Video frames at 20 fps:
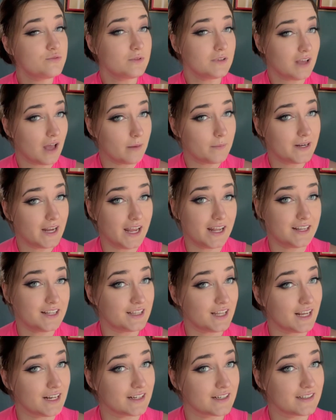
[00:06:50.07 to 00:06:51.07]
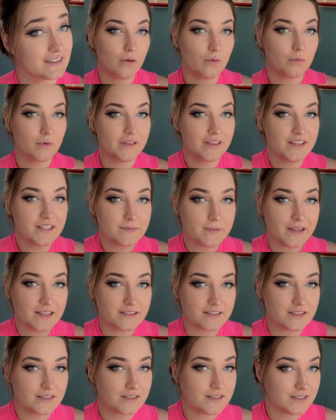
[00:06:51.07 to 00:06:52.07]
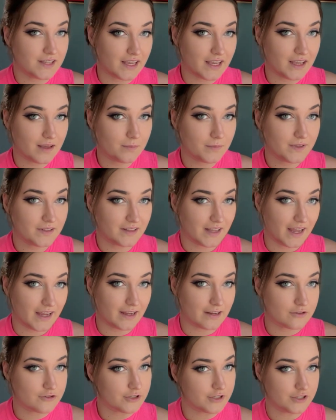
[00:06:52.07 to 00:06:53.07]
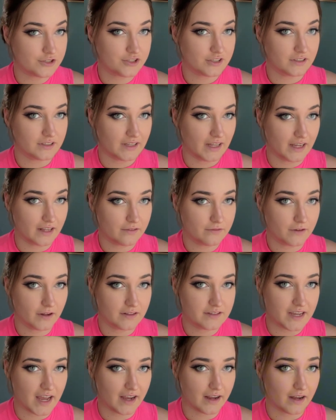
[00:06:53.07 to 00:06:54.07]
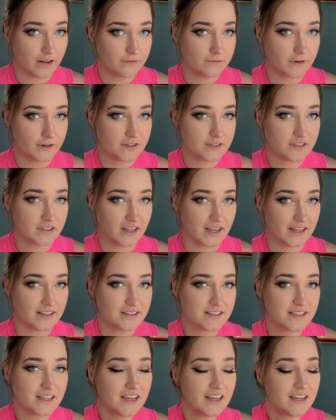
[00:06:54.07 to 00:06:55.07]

will come in handy later. While this might seem like a traditional landfall deck on first glance,